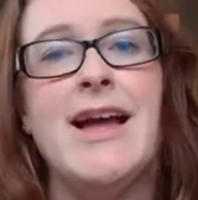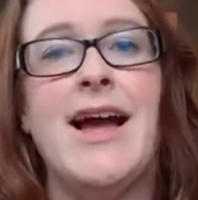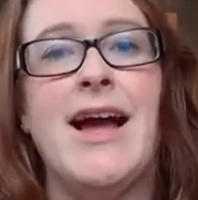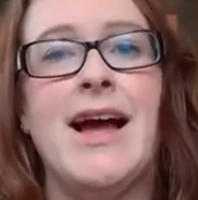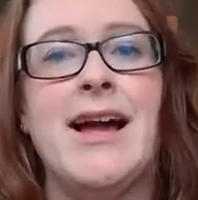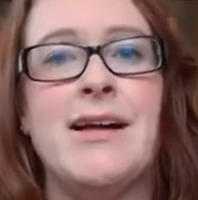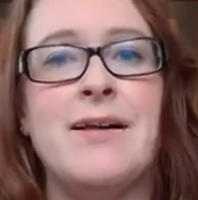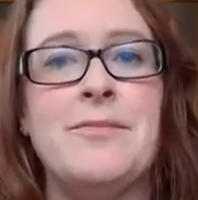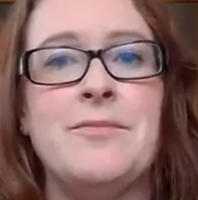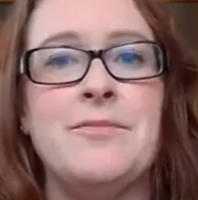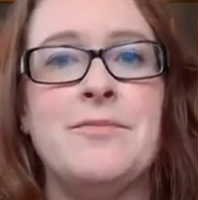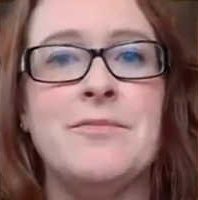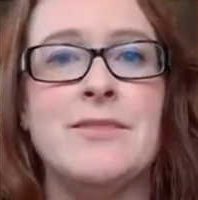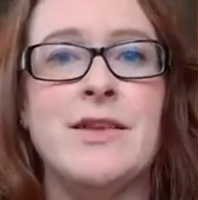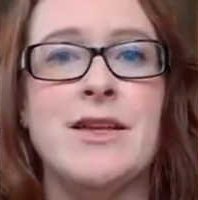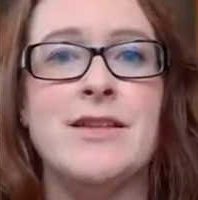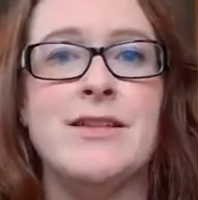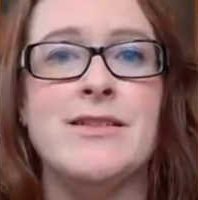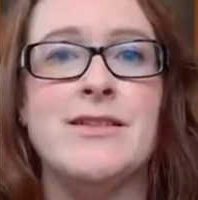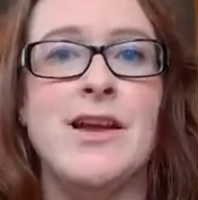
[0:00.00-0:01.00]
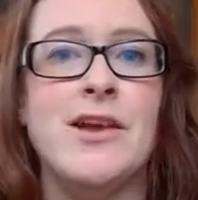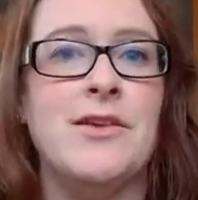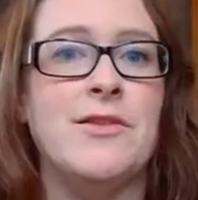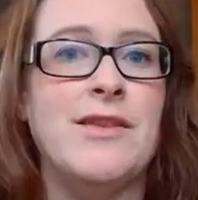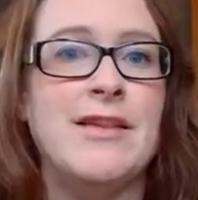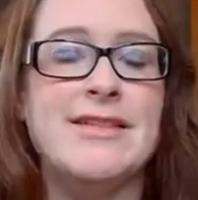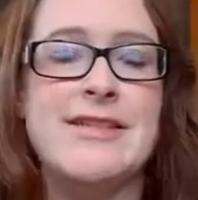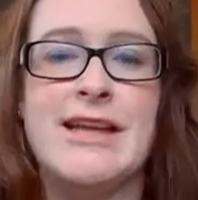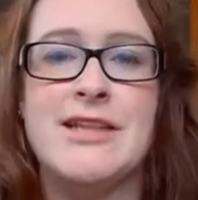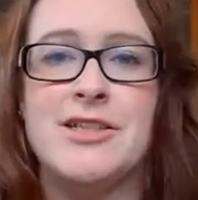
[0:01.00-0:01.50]
So
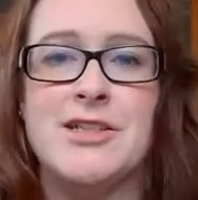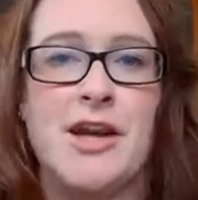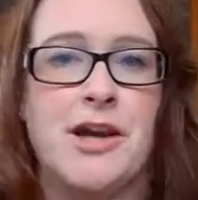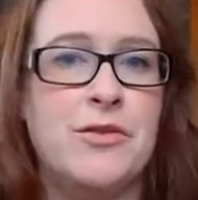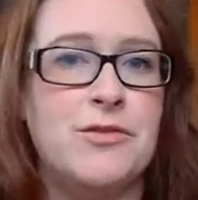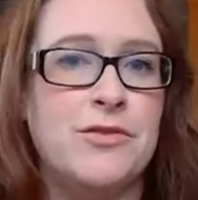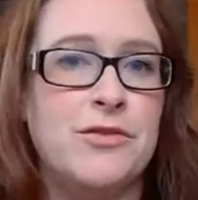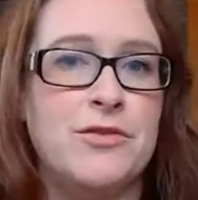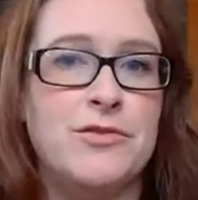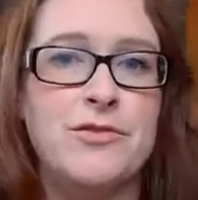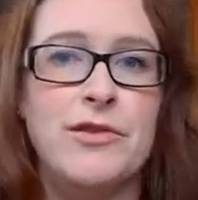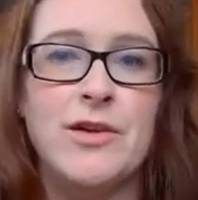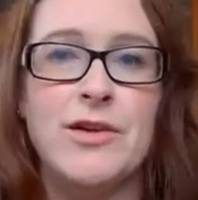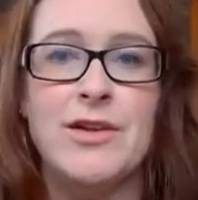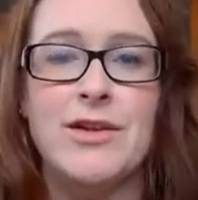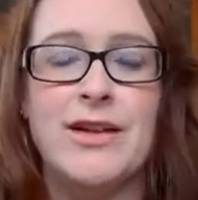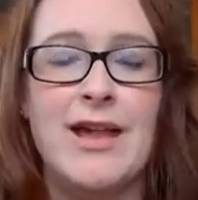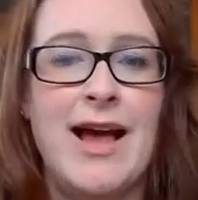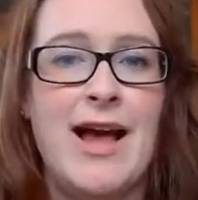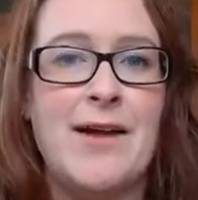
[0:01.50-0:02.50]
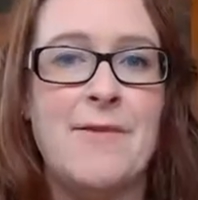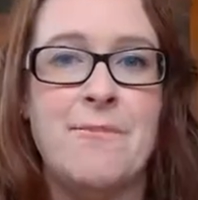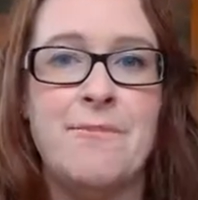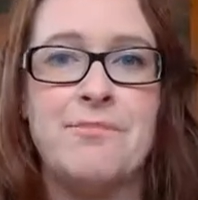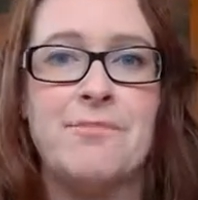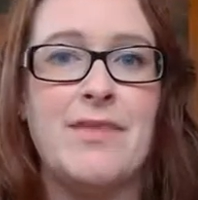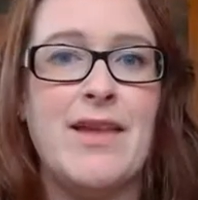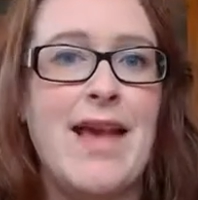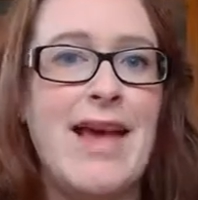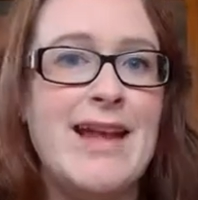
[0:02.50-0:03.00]
this had to go through full
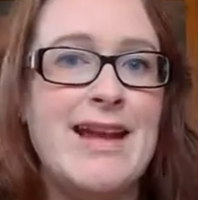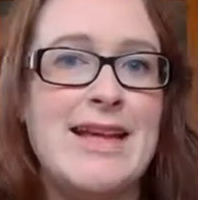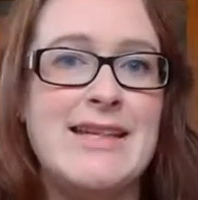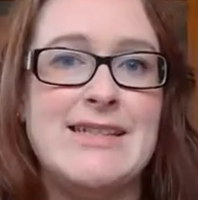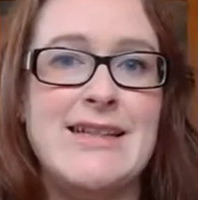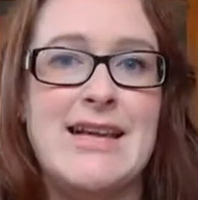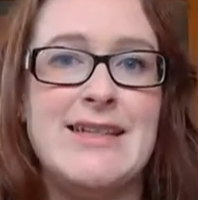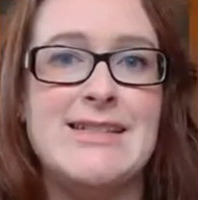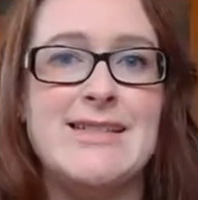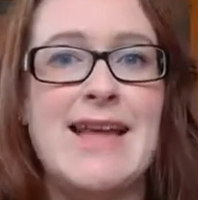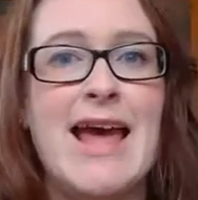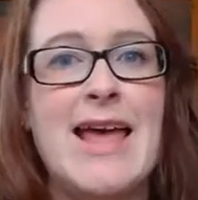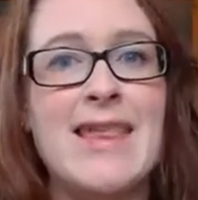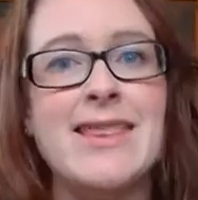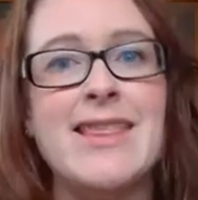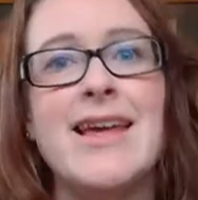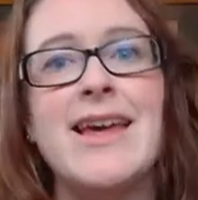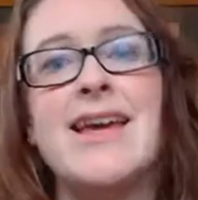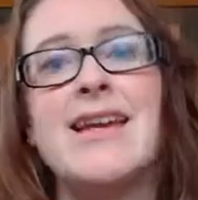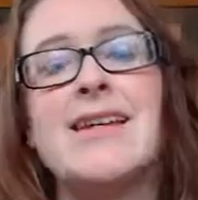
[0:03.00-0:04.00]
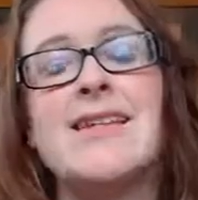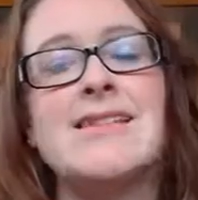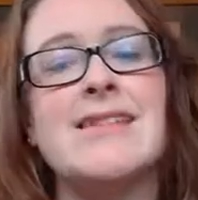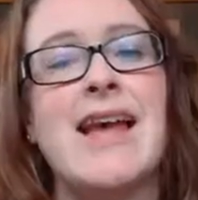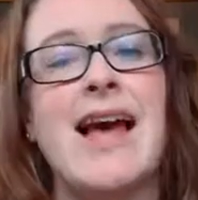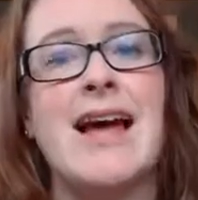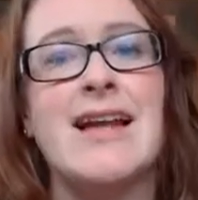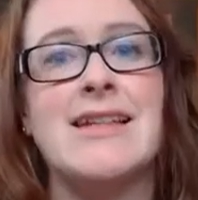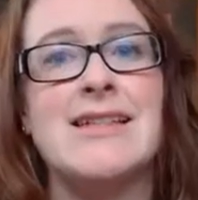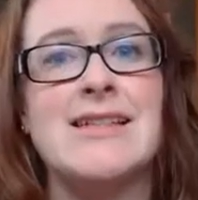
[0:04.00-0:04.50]
NHS ethics,
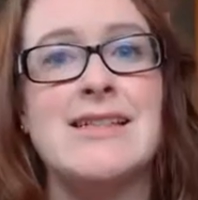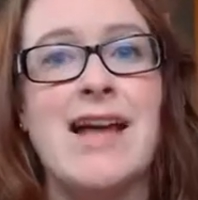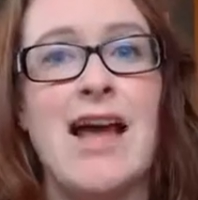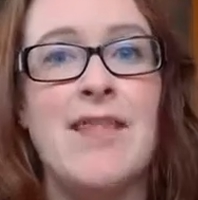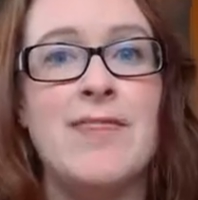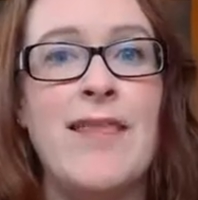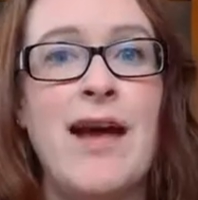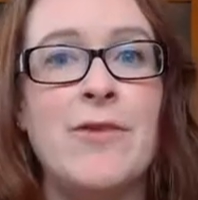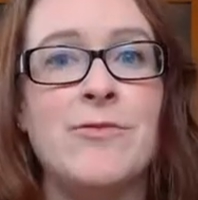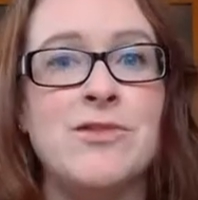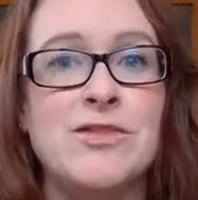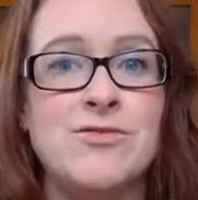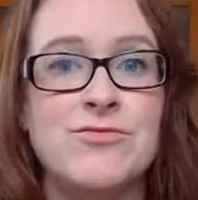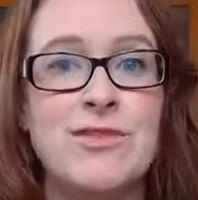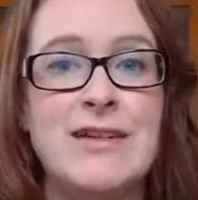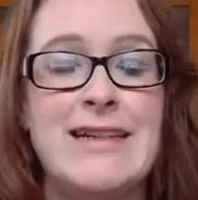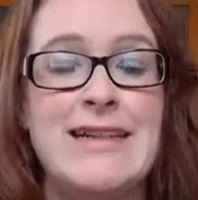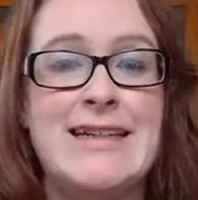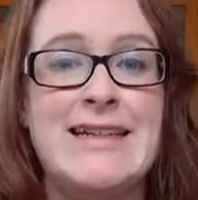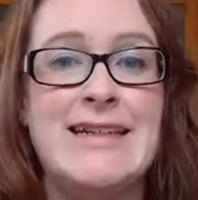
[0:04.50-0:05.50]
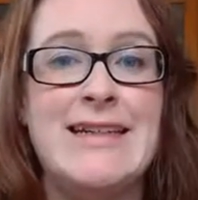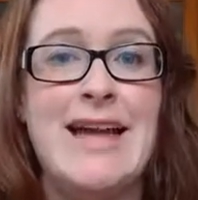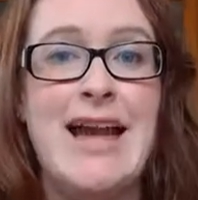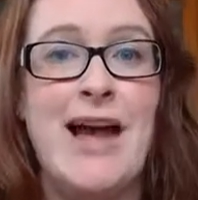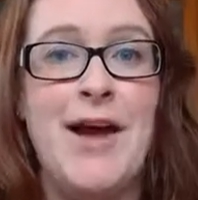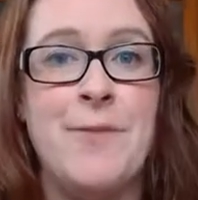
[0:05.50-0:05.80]
and that was a really,